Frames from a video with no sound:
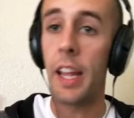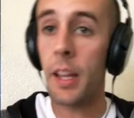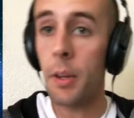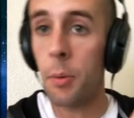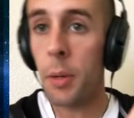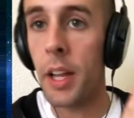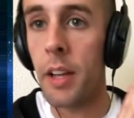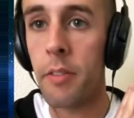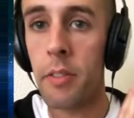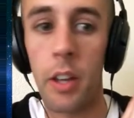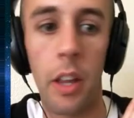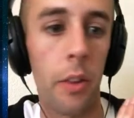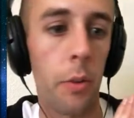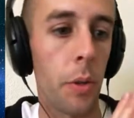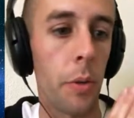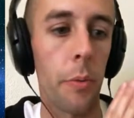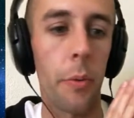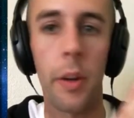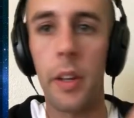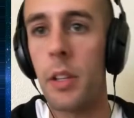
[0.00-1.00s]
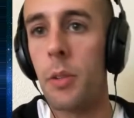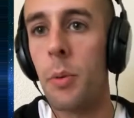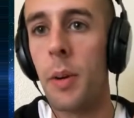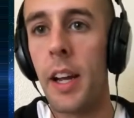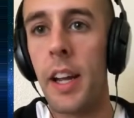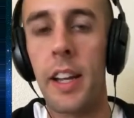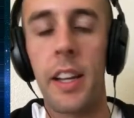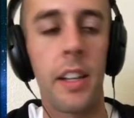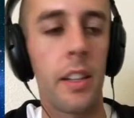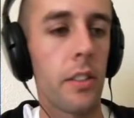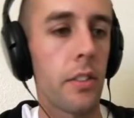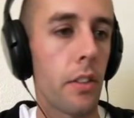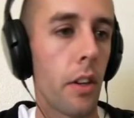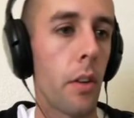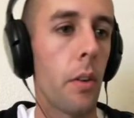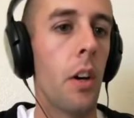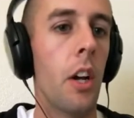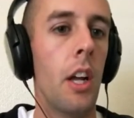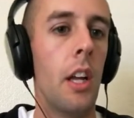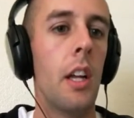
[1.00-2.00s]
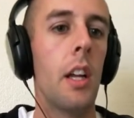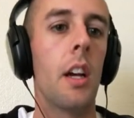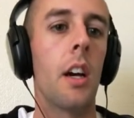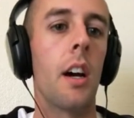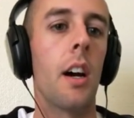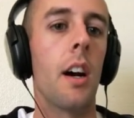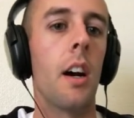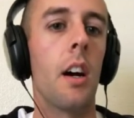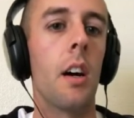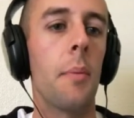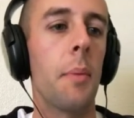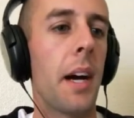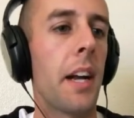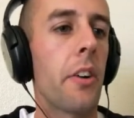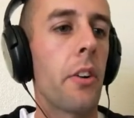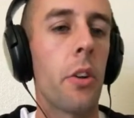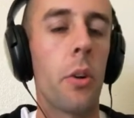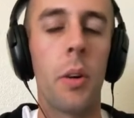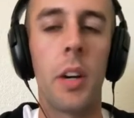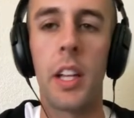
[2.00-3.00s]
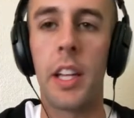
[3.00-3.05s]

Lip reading: And we have another one right away. So, I don't know,